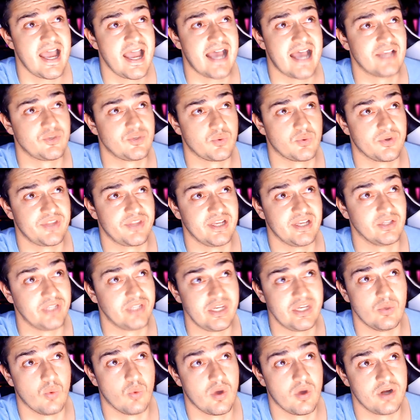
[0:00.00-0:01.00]
as where the
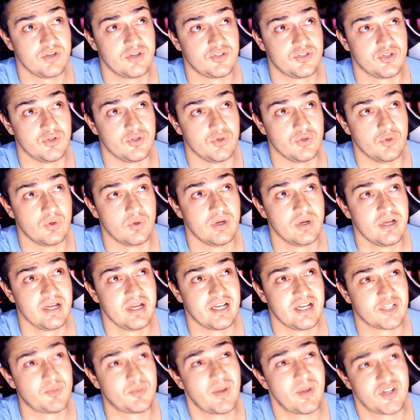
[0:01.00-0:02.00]
Elite 1 and 2,
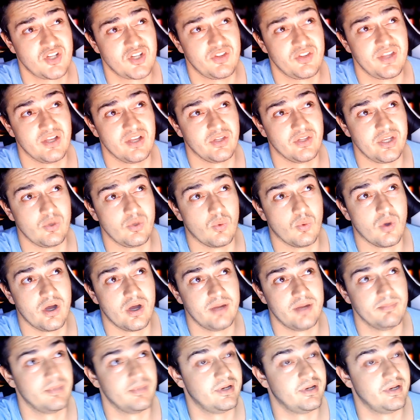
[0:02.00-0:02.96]
especially the Elite 1,